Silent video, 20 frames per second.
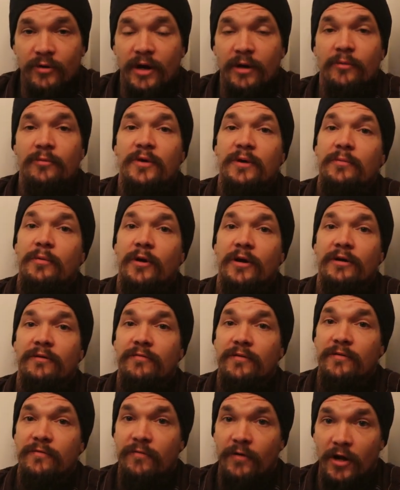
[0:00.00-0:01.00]
probably part
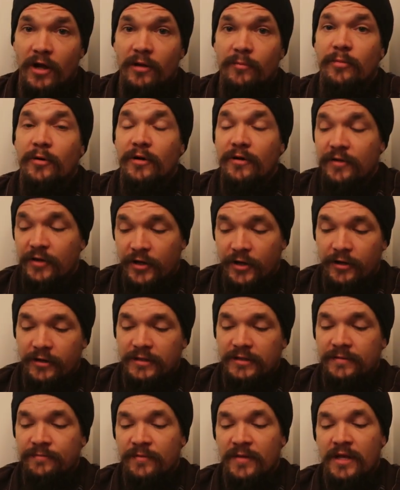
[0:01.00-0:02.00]
of the fall, part of the
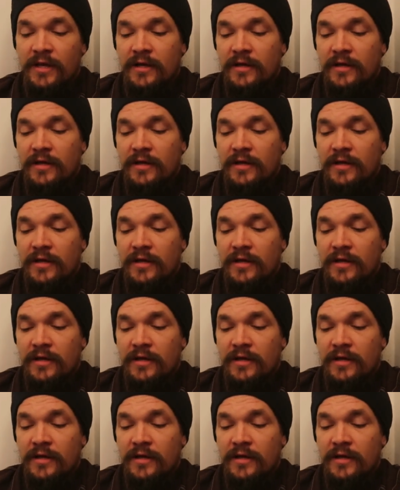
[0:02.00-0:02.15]
curse.